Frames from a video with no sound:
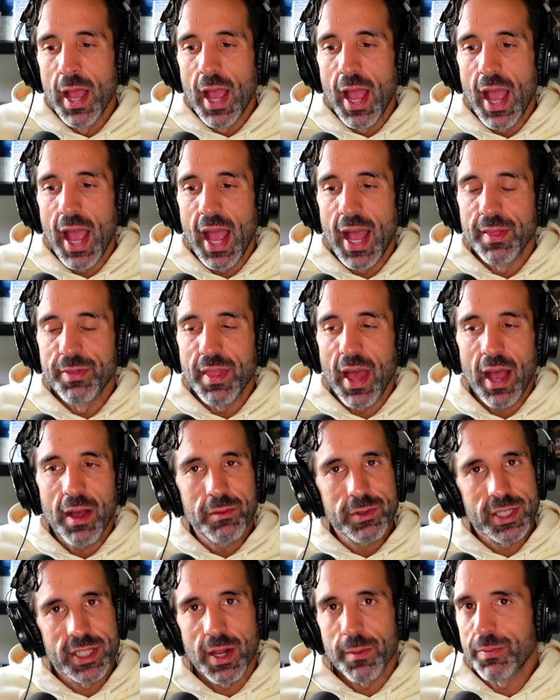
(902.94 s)
And that
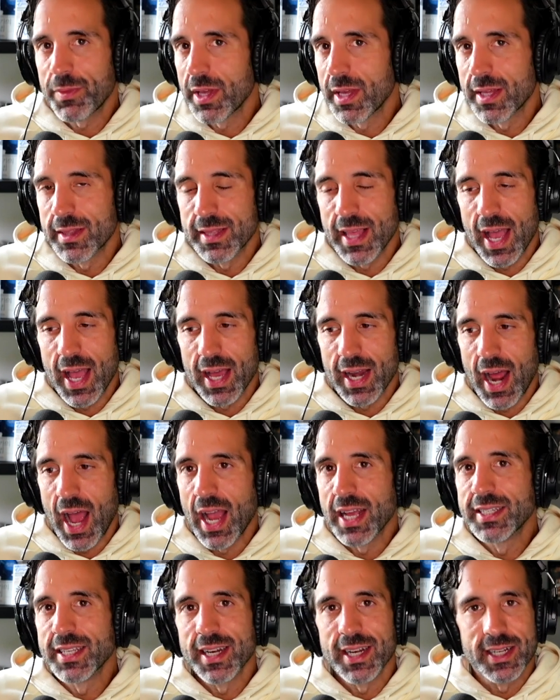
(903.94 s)
was something that I
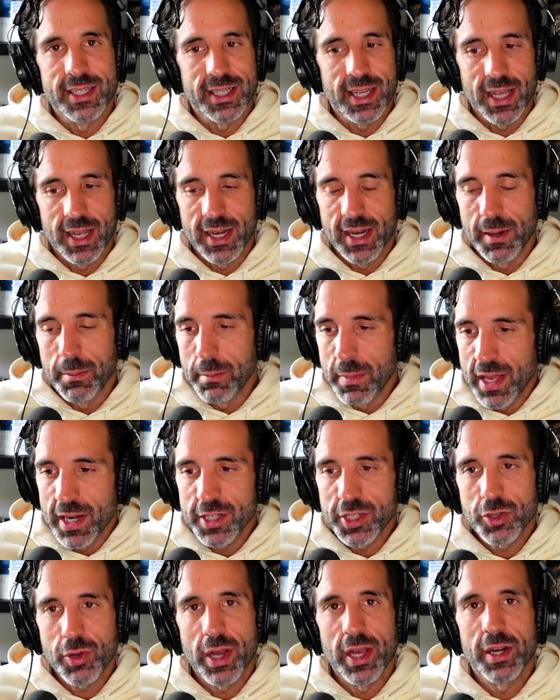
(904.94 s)
did as an
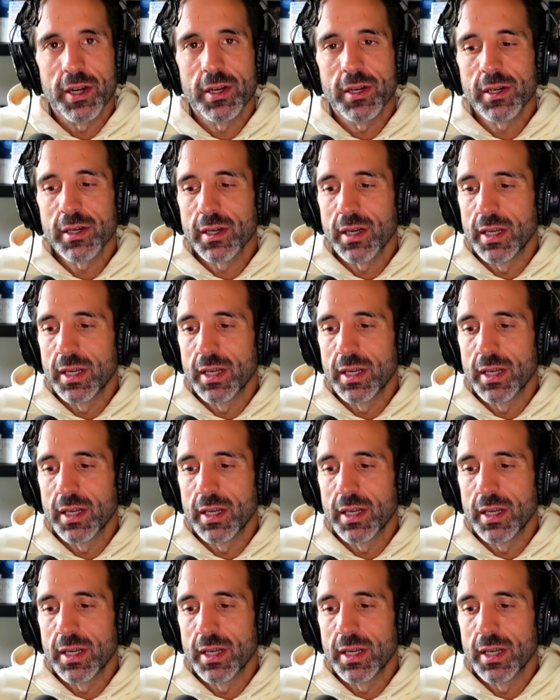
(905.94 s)
administrator.